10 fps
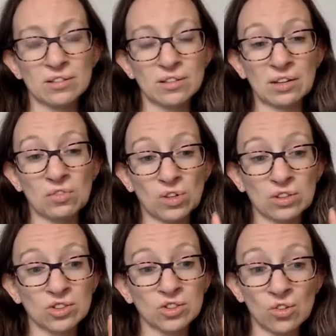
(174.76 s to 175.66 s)
I worked
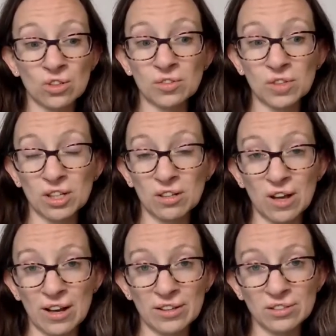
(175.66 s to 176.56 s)
solely with
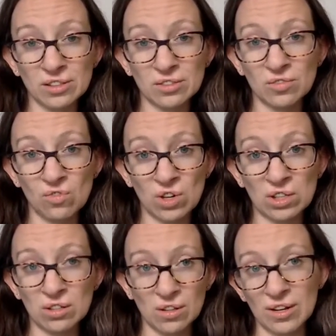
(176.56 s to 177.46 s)
one
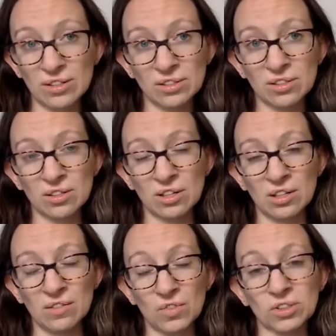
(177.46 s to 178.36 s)
client,
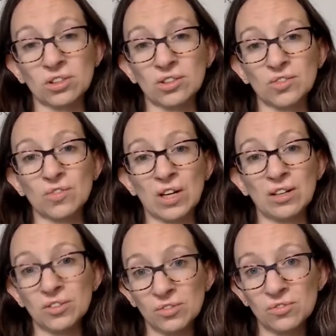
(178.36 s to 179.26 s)
which is why
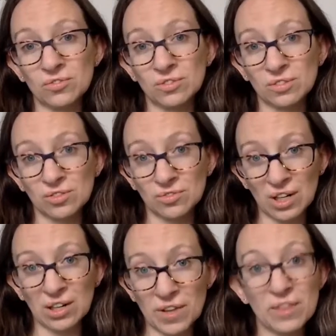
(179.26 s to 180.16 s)
I don't
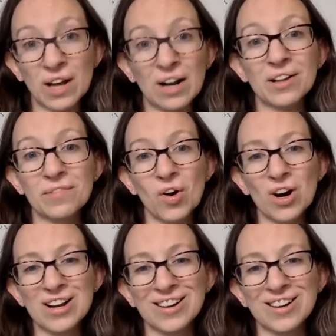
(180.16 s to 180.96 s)
recommend that anymore.